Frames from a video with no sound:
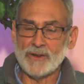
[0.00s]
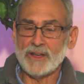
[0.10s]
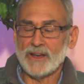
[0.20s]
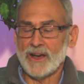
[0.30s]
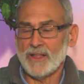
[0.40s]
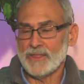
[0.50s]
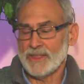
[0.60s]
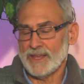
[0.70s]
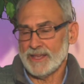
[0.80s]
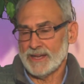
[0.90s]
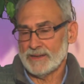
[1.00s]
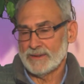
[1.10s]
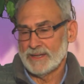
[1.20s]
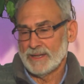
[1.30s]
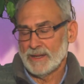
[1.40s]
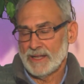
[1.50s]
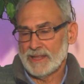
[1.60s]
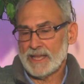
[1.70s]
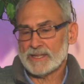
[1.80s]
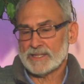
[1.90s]
on the
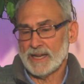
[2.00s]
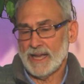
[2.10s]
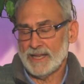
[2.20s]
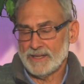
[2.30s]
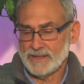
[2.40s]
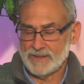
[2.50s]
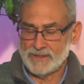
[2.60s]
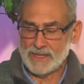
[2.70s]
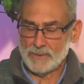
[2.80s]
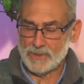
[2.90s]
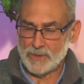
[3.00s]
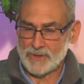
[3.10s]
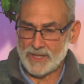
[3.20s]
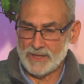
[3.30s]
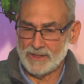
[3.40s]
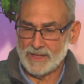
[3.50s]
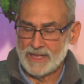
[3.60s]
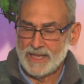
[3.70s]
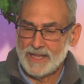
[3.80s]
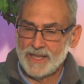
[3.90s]
lakeside, down below the hill,
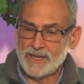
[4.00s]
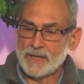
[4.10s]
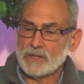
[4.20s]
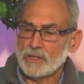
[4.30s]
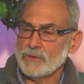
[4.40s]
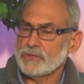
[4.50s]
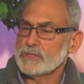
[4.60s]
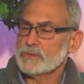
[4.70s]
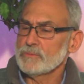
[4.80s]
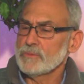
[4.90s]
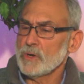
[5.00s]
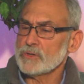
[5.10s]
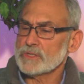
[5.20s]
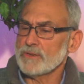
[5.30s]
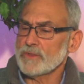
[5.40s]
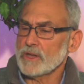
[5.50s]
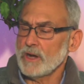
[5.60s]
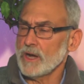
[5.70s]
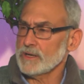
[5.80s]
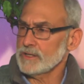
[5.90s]
it includes most of the
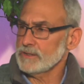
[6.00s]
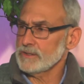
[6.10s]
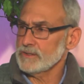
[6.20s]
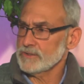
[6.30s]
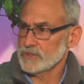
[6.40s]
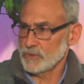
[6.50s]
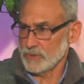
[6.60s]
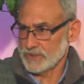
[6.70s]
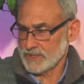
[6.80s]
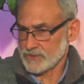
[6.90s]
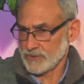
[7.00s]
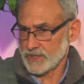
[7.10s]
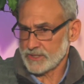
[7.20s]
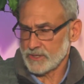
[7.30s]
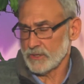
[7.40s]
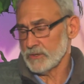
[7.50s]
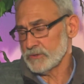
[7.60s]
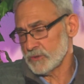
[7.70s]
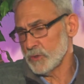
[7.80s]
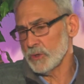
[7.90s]
Congdon school district, or
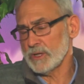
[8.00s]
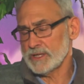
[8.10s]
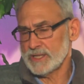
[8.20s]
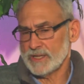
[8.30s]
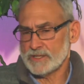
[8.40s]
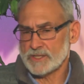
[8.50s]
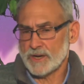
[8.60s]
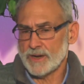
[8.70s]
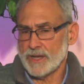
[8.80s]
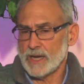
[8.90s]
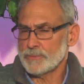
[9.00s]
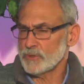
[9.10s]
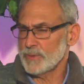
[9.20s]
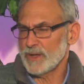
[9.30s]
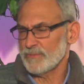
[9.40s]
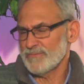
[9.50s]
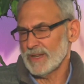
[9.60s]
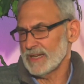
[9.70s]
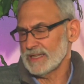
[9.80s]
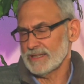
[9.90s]
school attendance area, up to about
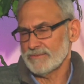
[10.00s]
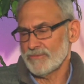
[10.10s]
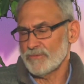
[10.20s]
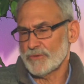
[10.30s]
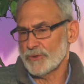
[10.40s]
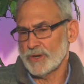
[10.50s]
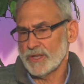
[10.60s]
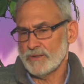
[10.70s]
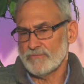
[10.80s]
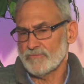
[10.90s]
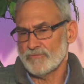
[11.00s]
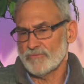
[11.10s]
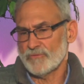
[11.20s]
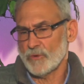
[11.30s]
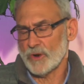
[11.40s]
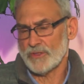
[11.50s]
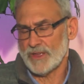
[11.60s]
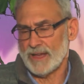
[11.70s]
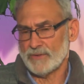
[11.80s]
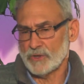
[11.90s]
35 4th
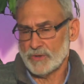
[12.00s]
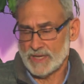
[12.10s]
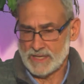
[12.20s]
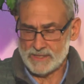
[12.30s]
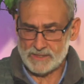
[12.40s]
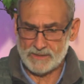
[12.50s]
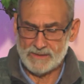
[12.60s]
Avenue East.